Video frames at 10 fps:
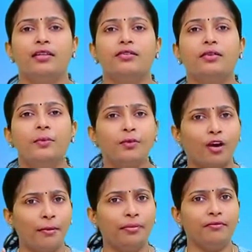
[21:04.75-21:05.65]
So the
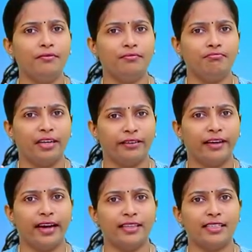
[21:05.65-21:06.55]
problem
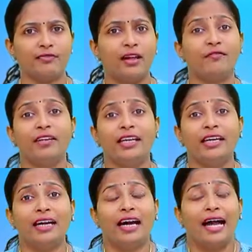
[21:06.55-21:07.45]
arises when
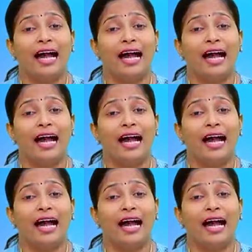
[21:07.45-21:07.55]
we